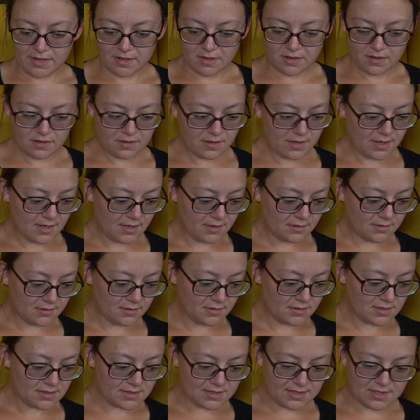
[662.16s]
herding
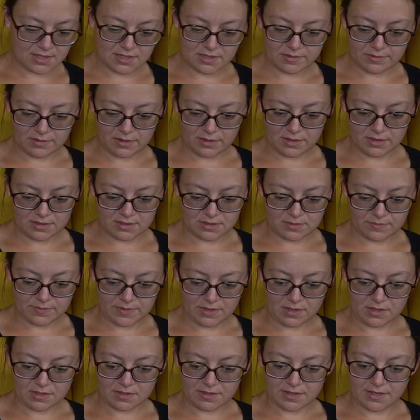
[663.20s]
does not need to
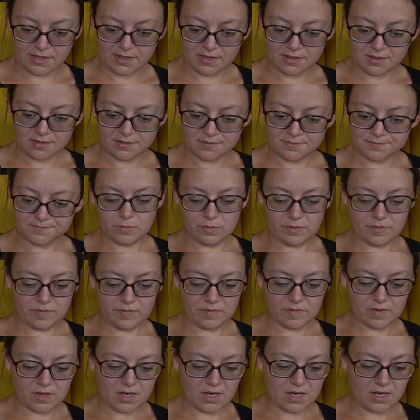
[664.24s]
be on here.
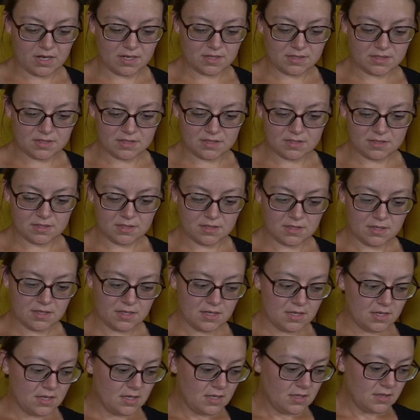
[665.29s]
We've got
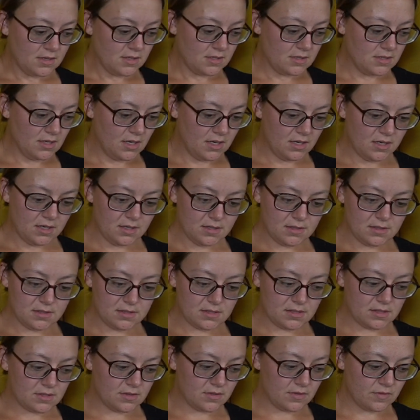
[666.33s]
the
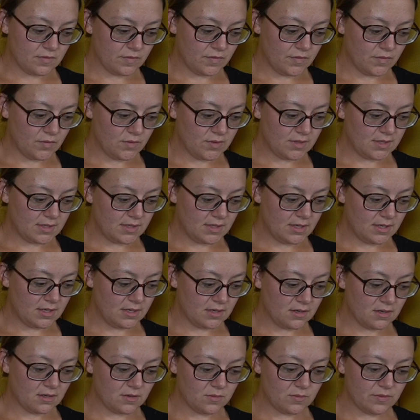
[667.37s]
dogs food in
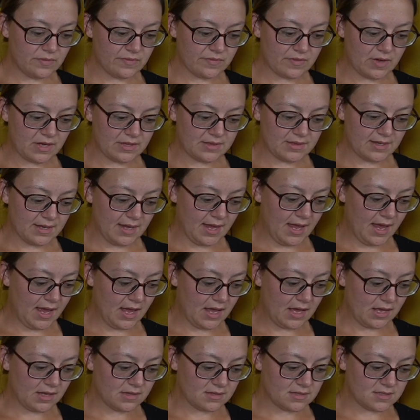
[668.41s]
here. We've got the
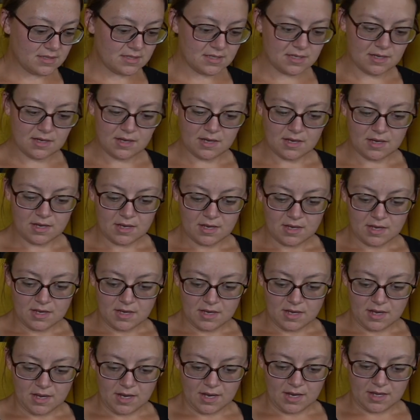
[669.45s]
cats.
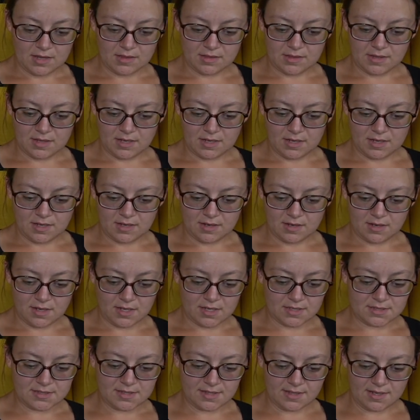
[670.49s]
And then
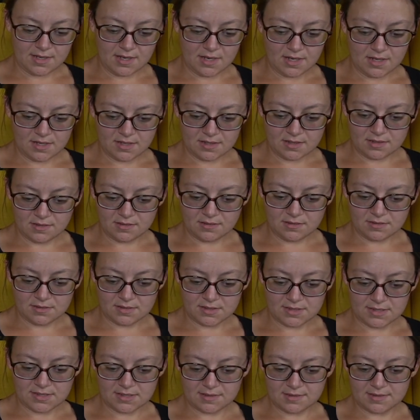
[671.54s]
ASEA,
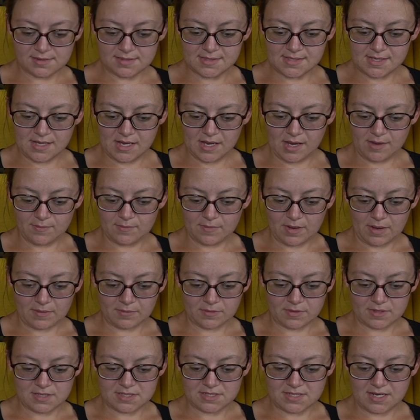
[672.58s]
still the same. I'm
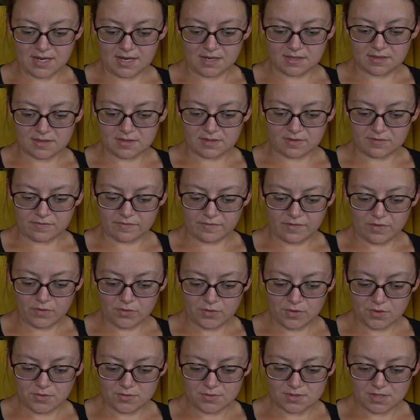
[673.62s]
gonna take the
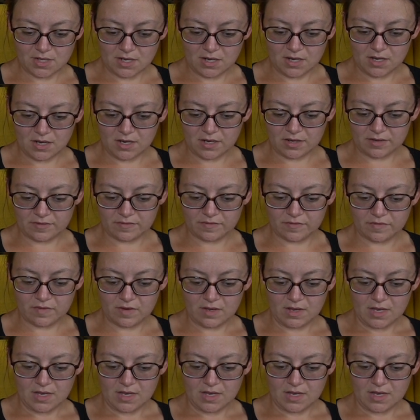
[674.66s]
photos off.